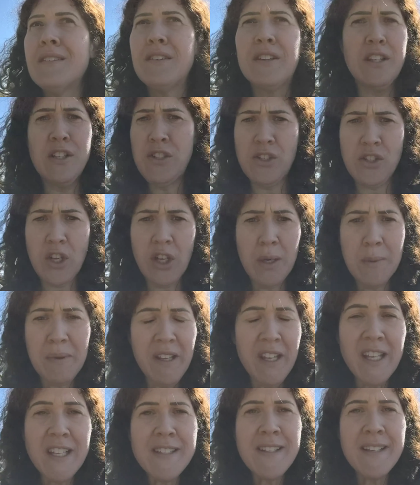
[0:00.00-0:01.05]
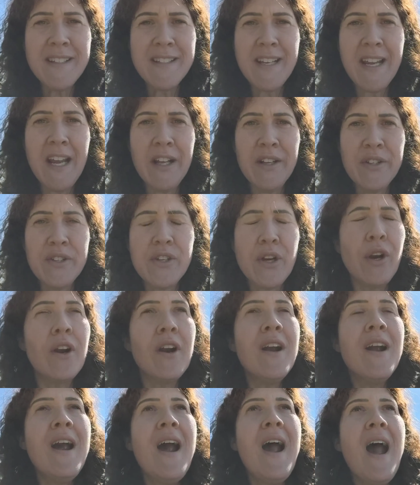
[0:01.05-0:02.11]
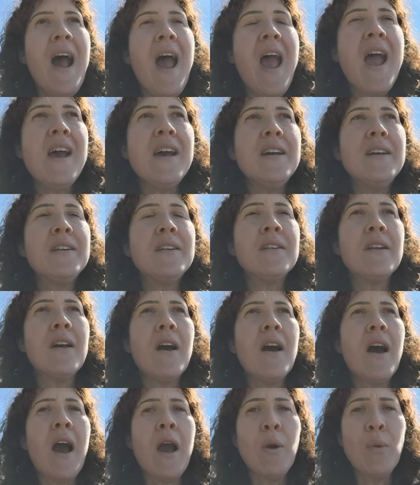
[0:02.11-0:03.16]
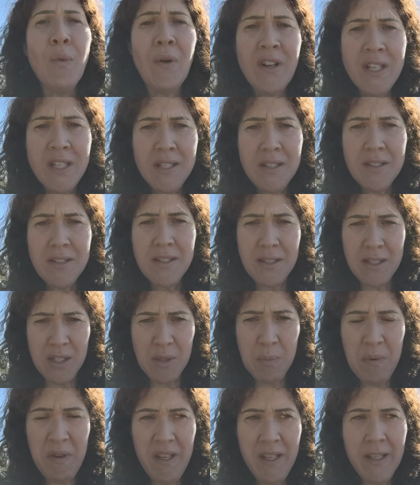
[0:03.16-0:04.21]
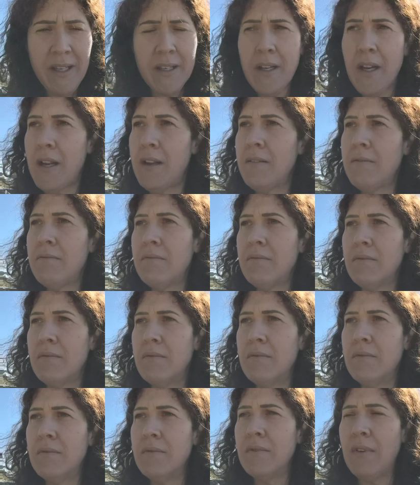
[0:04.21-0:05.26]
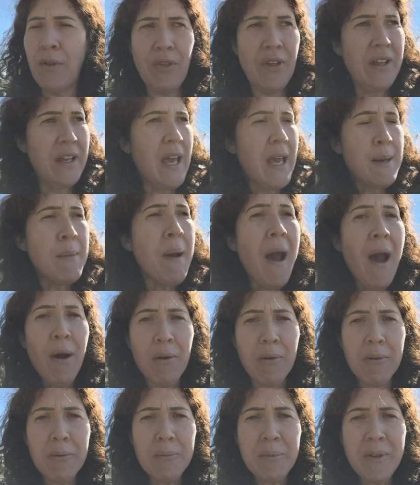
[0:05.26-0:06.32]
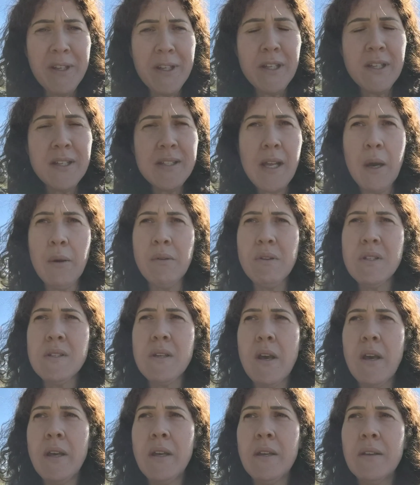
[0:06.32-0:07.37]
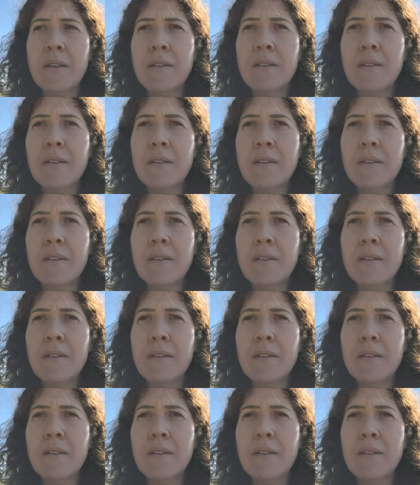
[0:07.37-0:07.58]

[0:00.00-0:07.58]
this is going to be easy to answer. And I went to speak and nothing came out because I was like,